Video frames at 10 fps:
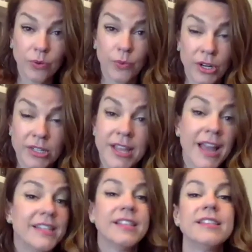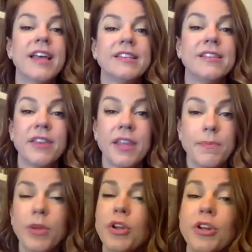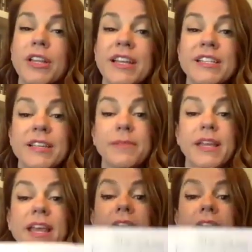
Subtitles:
words. I did this activity purely and simply,